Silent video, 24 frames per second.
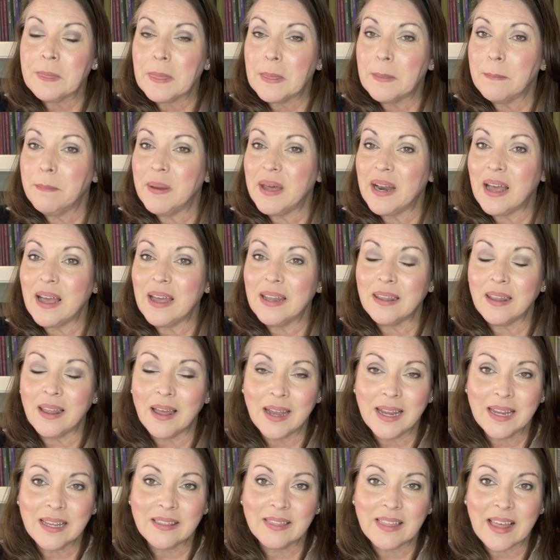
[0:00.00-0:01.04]
but I
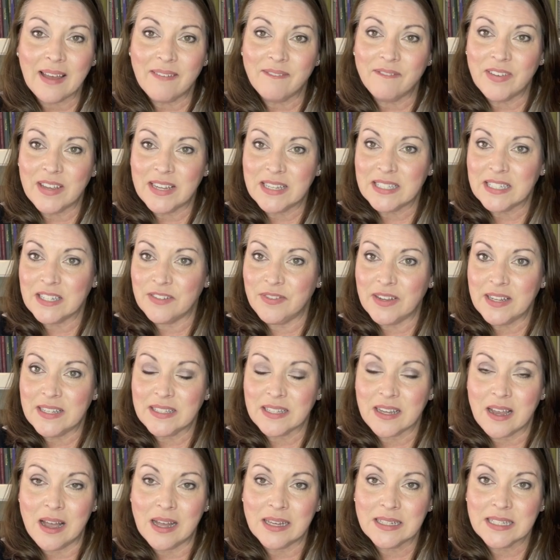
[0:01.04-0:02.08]
like that face-to-face
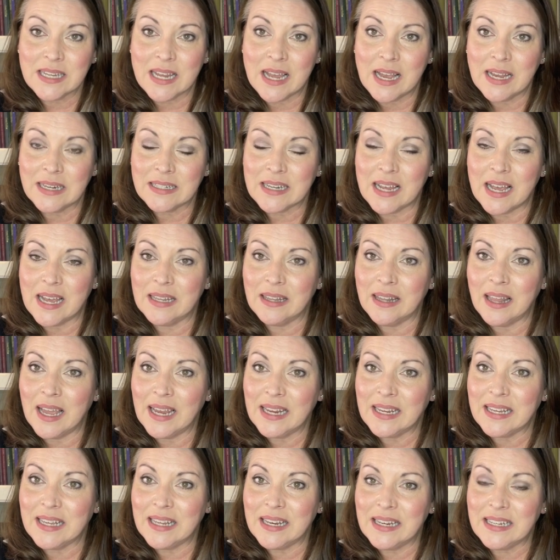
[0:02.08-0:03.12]
contact. I
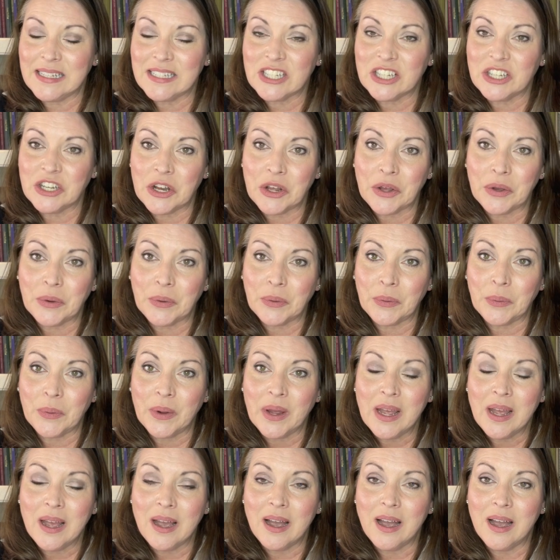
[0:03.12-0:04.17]
like getting to know
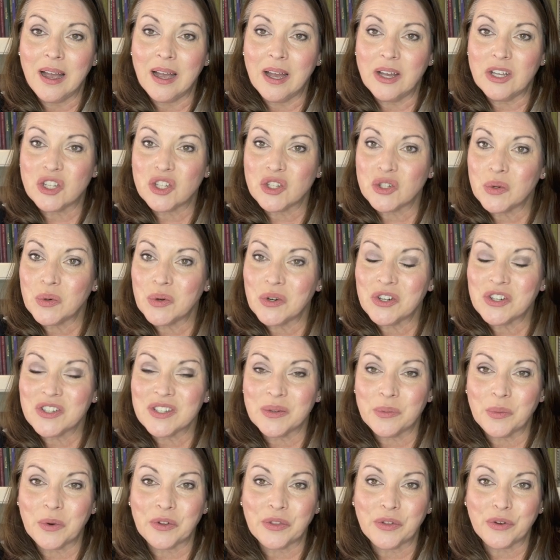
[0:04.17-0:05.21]
stores
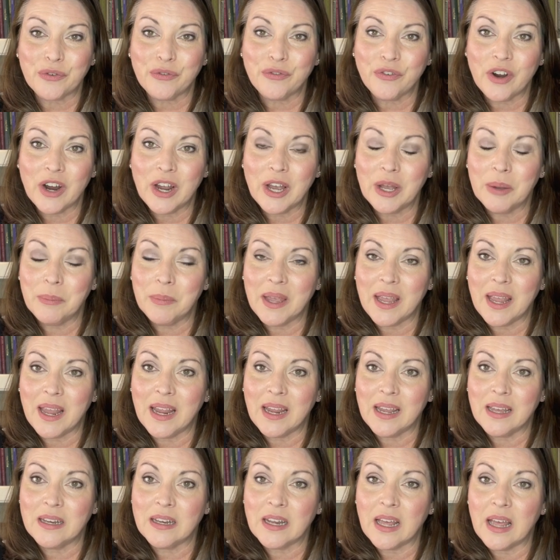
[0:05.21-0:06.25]
and where they're from
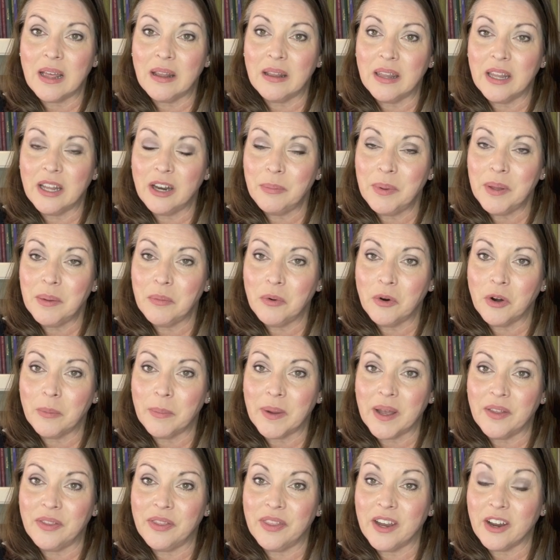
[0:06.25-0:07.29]
and a little bit more
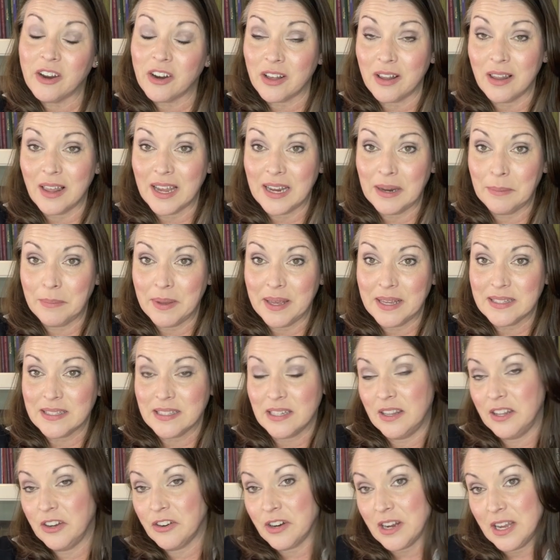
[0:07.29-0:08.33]
about their client base
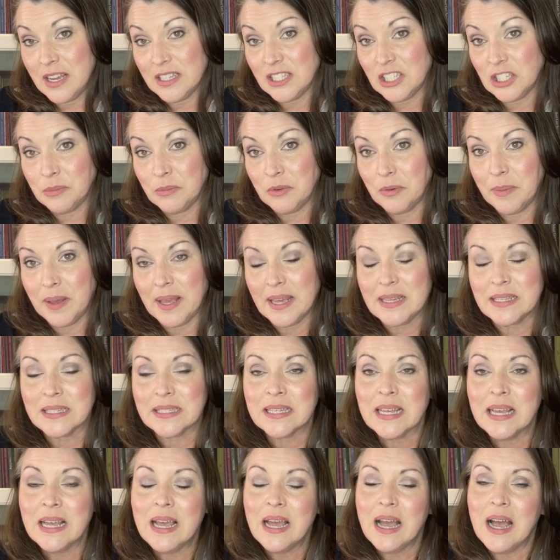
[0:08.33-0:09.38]
and their customer base.
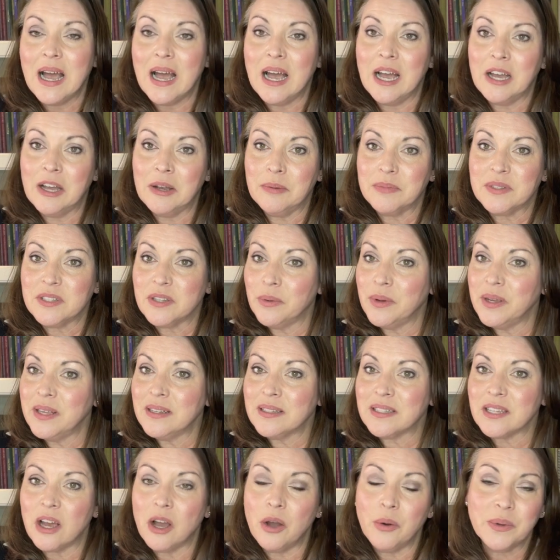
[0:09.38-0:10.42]
So
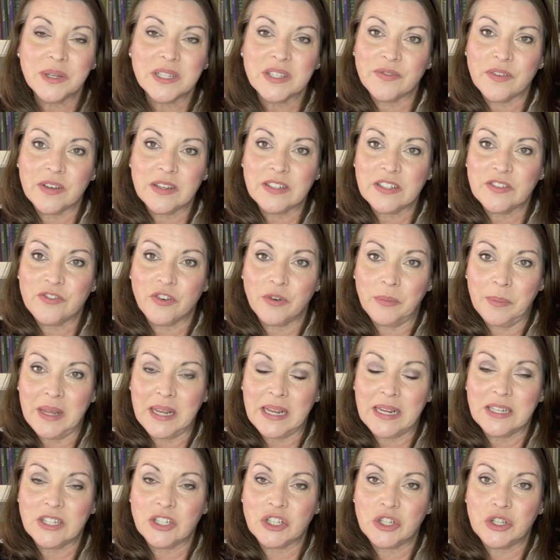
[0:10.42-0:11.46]
it's always fun for
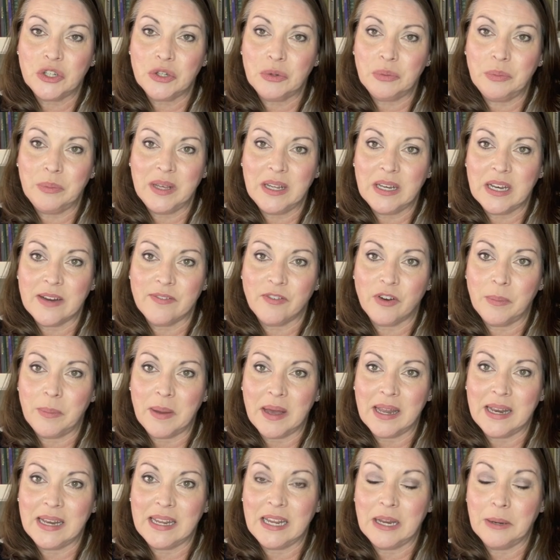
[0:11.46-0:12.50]
me to meet
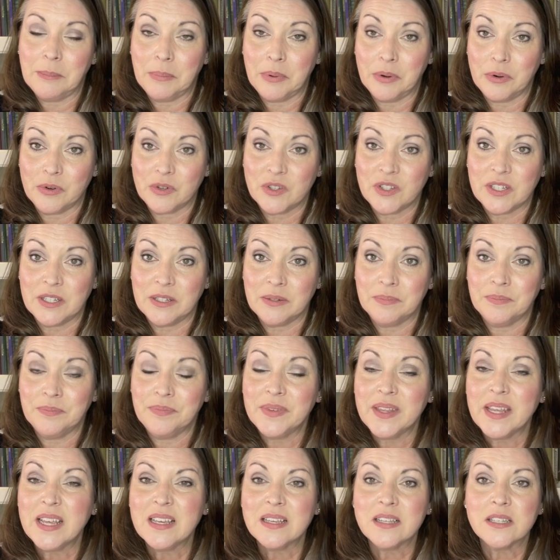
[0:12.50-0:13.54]
everybody in person.
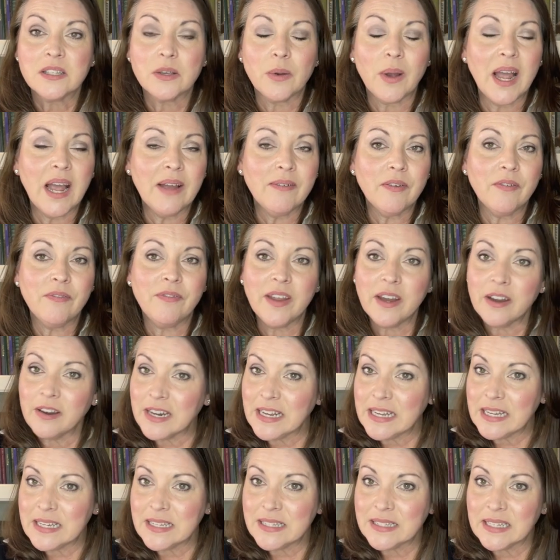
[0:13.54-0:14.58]
So I have a very
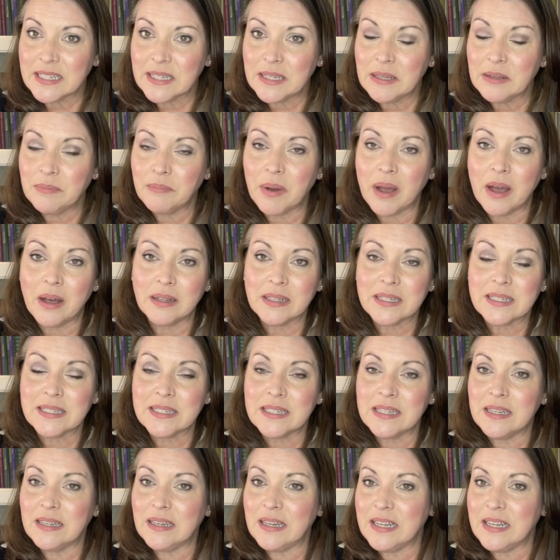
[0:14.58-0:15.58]
easy policy, an